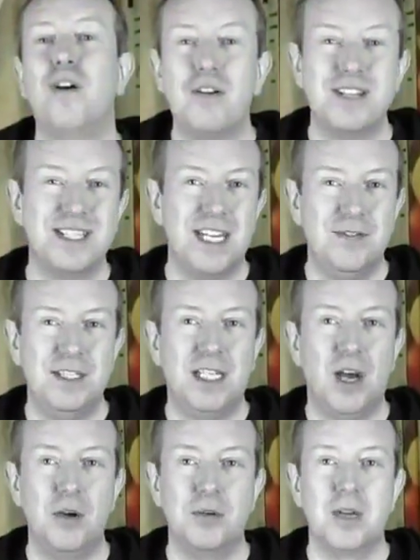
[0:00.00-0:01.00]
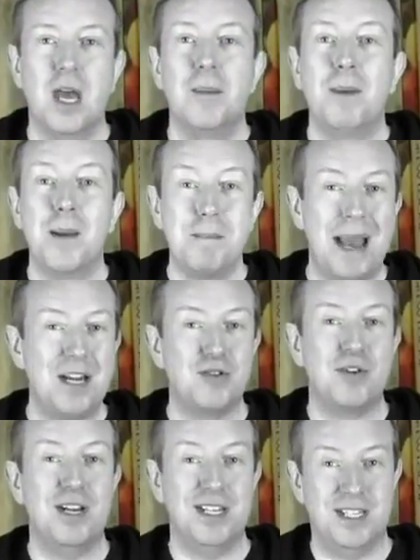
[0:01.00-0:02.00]
far as safety goes, my
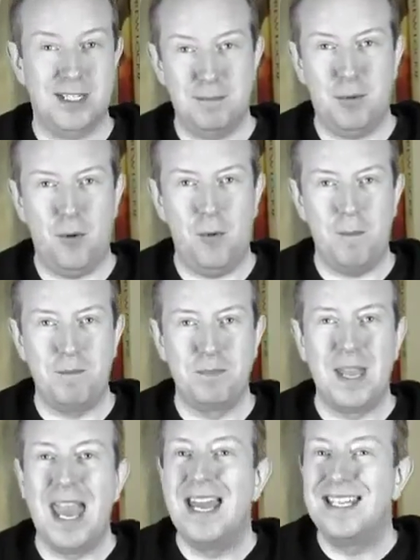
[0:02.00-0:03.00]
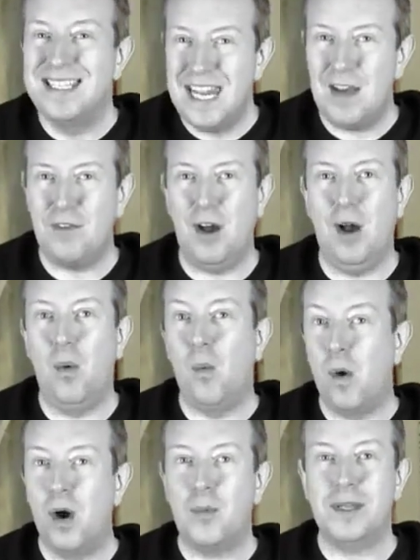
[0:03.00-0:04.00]
mantra is simple. Never
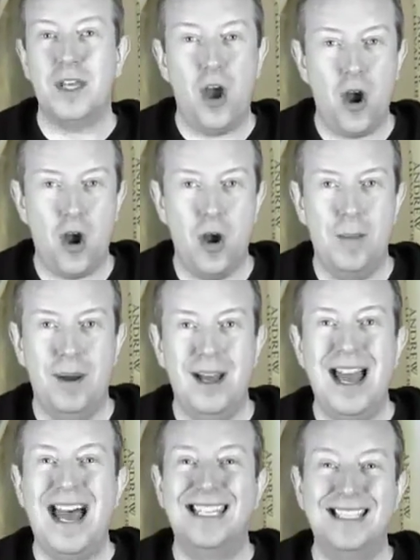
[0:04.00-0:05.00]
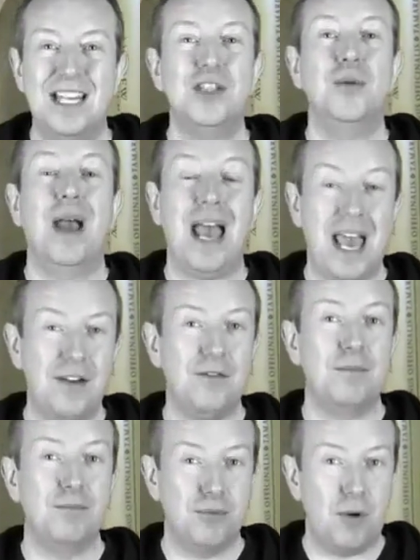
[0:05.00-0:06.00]
work with a herb unless you
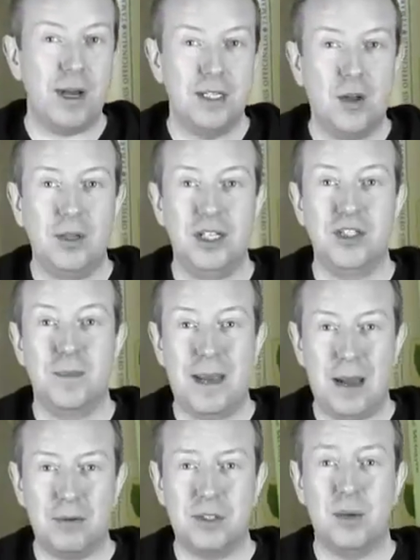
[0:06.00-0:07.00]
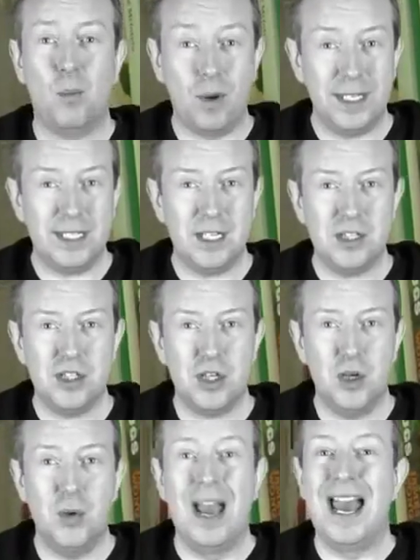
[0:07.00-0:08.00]
have prior knowledge about what it can
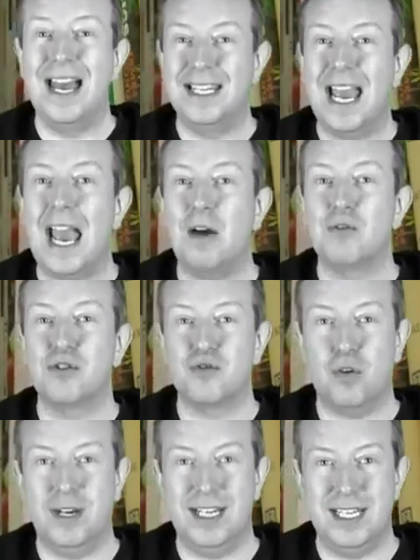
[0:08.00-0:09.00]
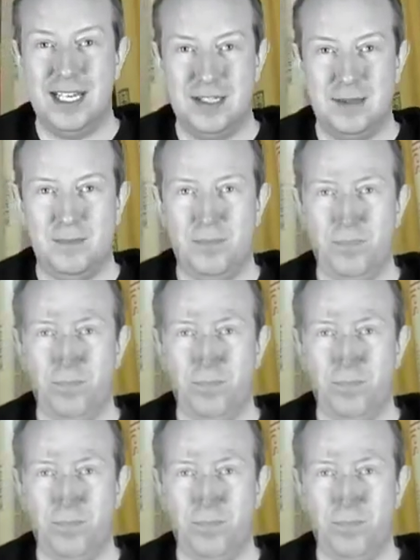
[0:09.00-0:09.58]
do and how strong it is.